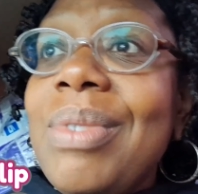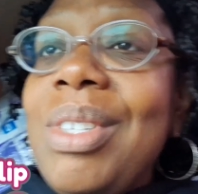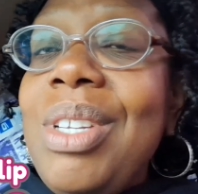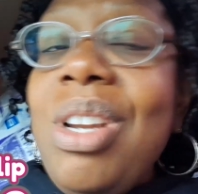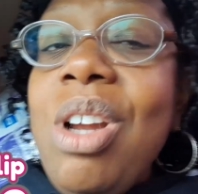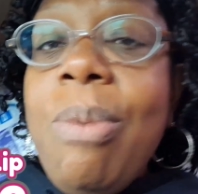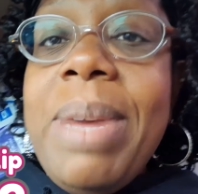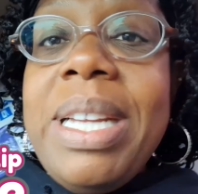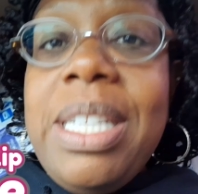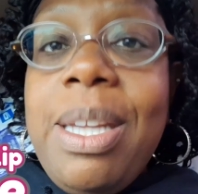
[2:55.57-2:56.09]

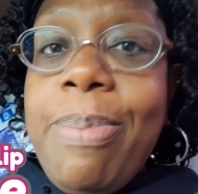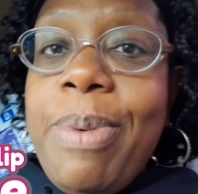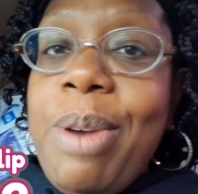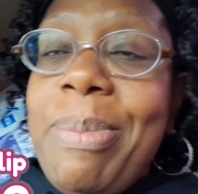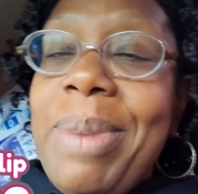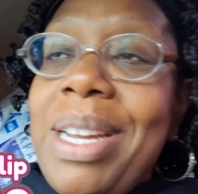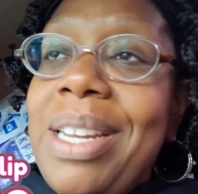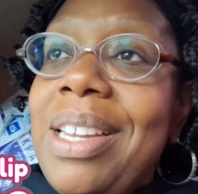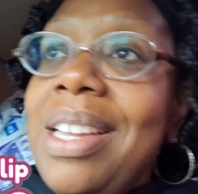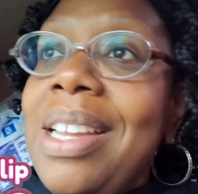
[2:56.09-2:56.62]
mess up
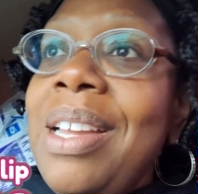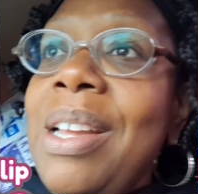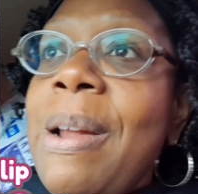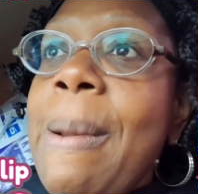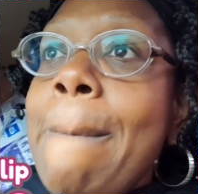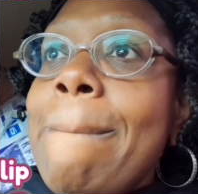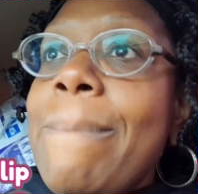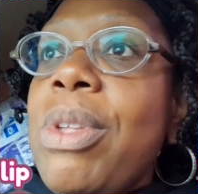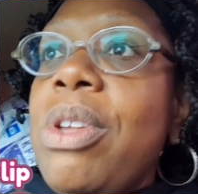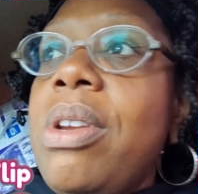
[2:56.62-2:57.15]
your money,
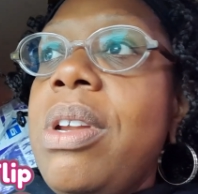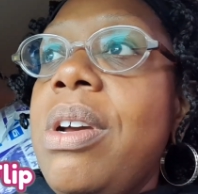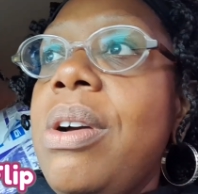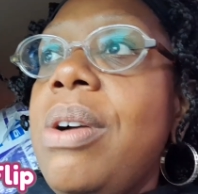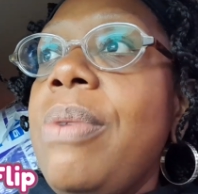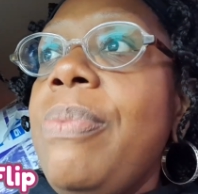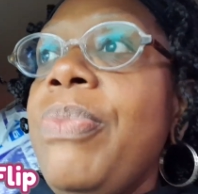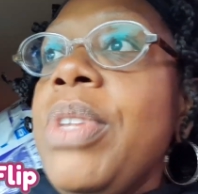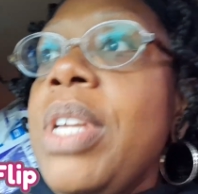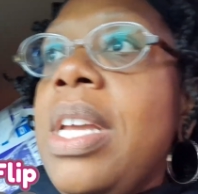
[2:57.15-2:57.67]
you
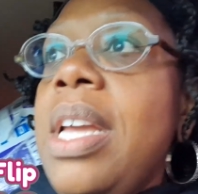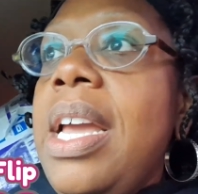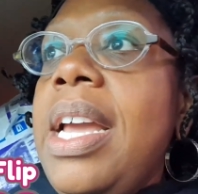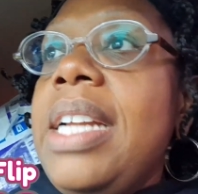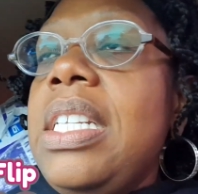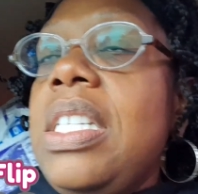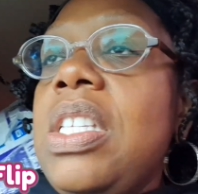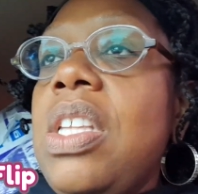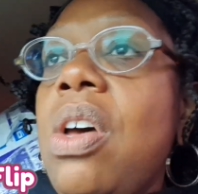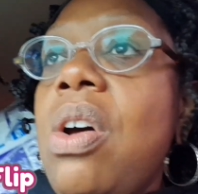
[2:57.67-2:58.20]
know.
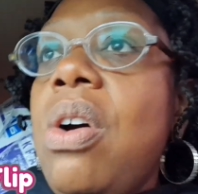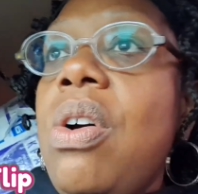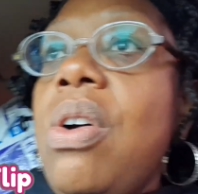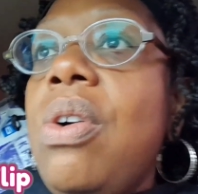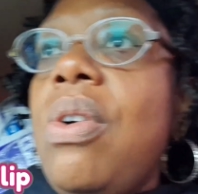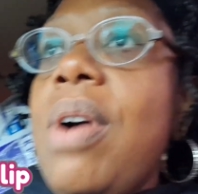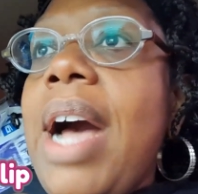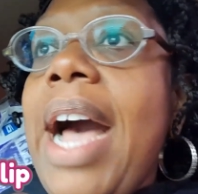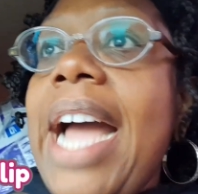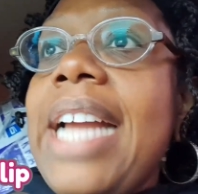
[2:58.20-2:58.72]
And
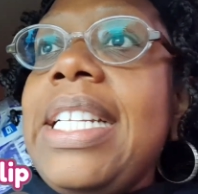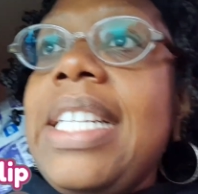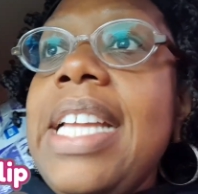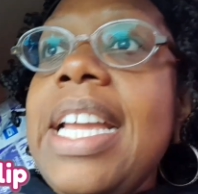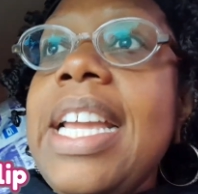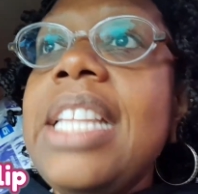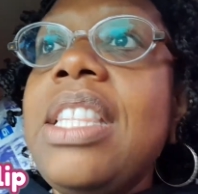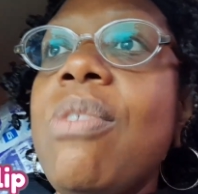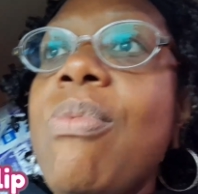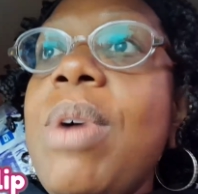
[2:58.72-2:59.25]
so I
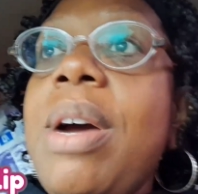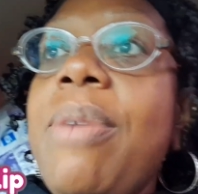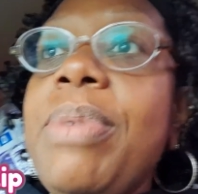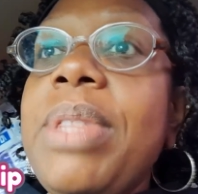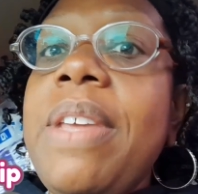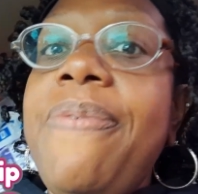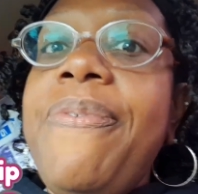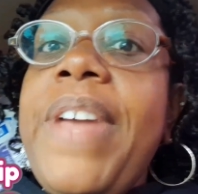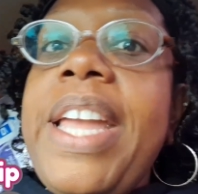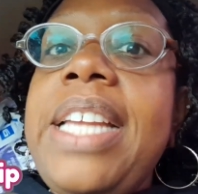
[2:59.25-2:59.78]
did get the one
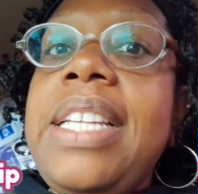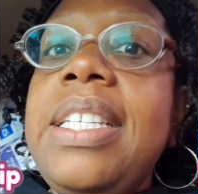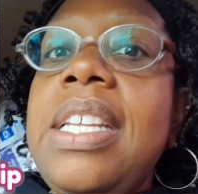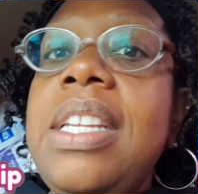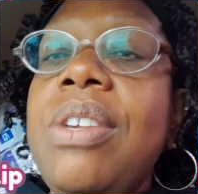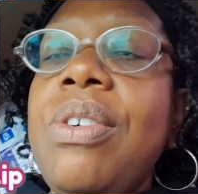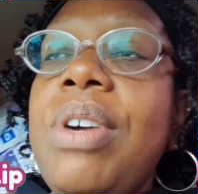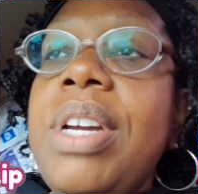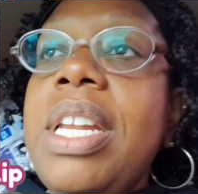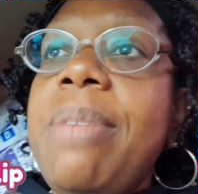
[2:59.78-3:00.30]
with the
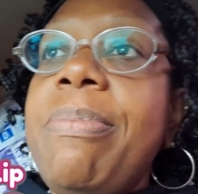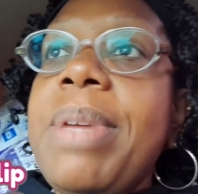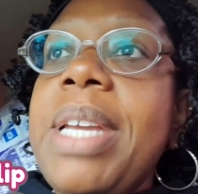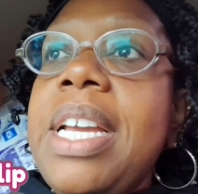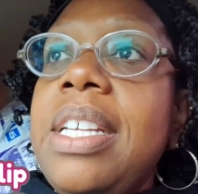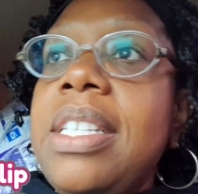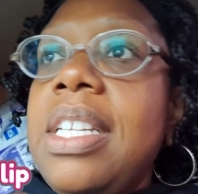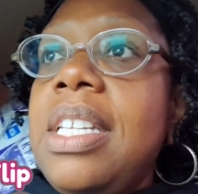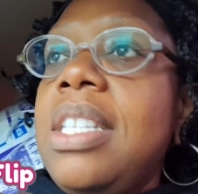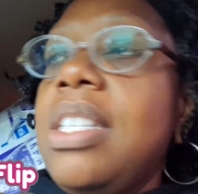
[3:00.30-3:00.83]
facing on it
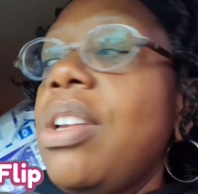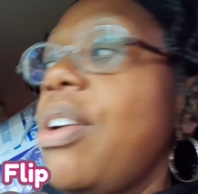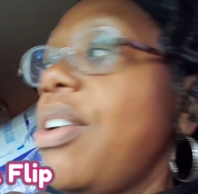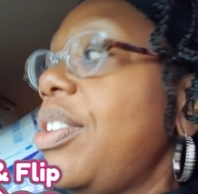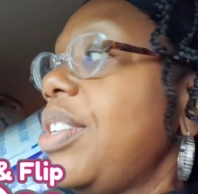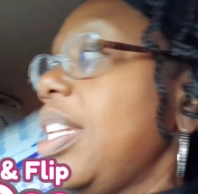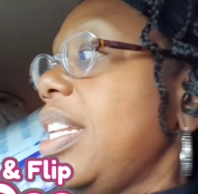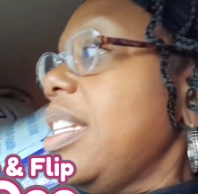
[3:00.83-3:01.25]
because it serves